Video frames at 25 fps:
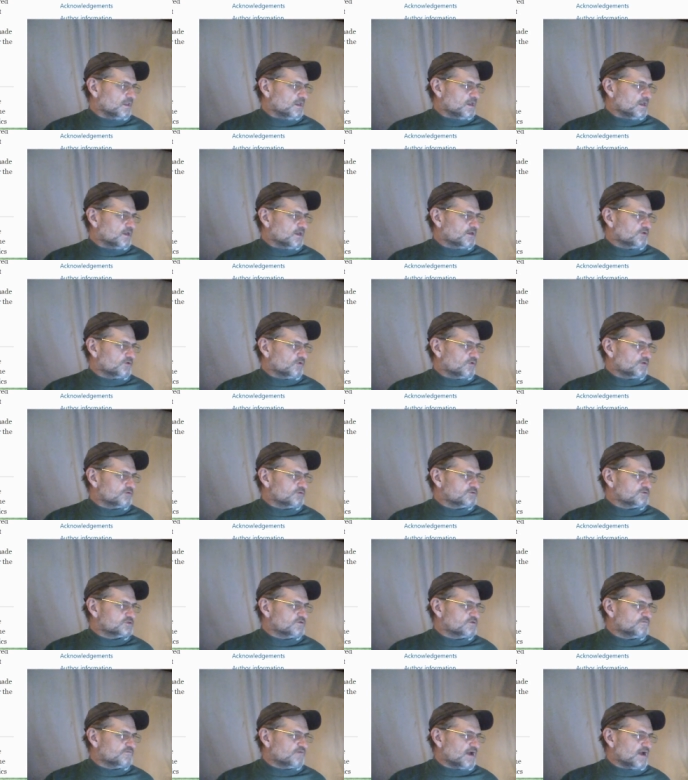In order
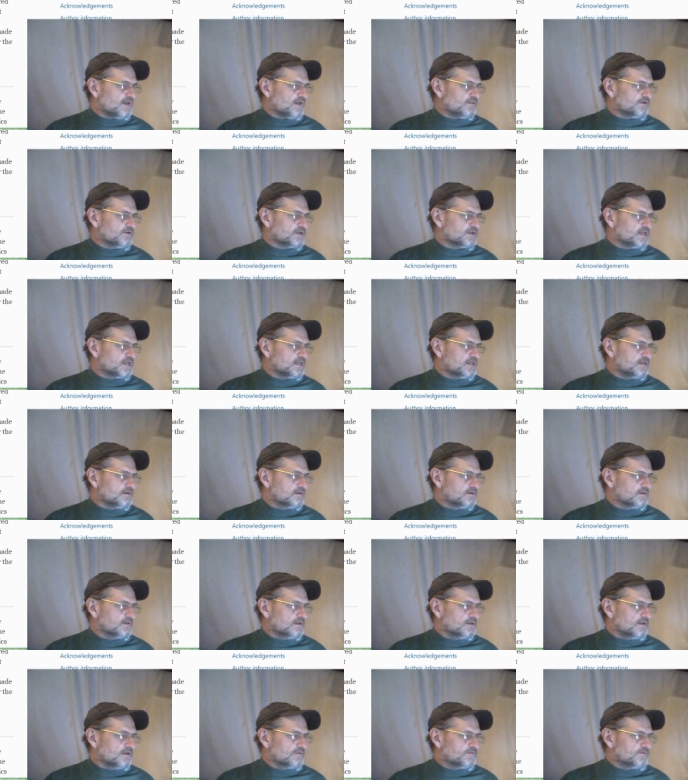to validate
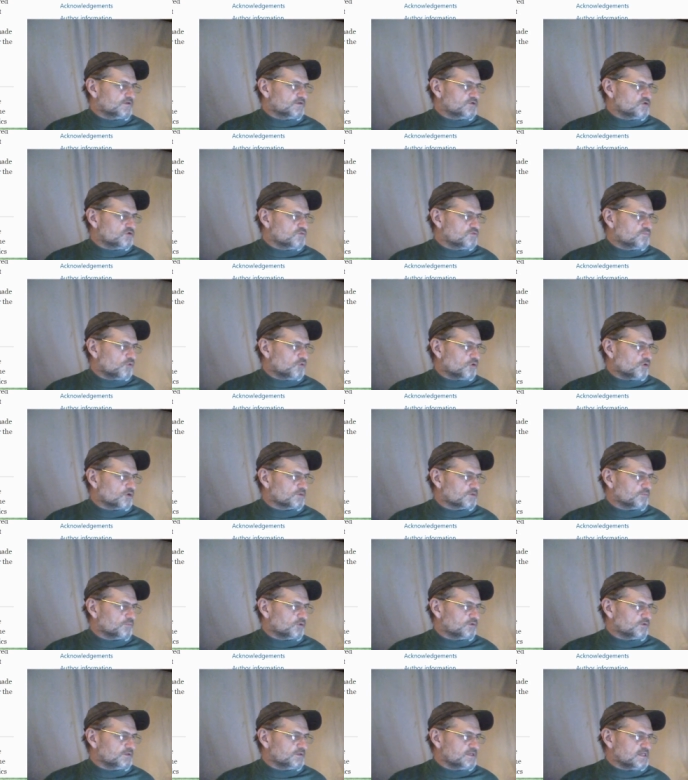the new
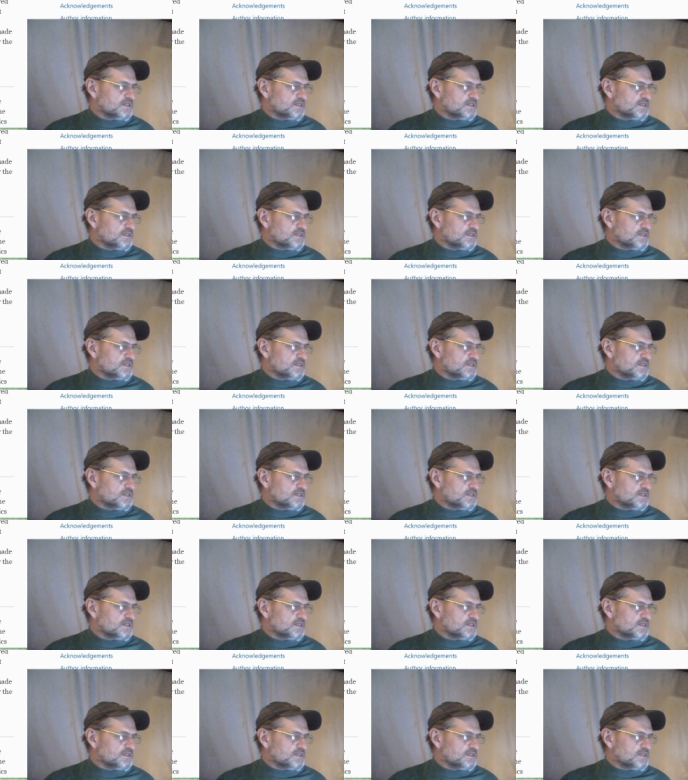portable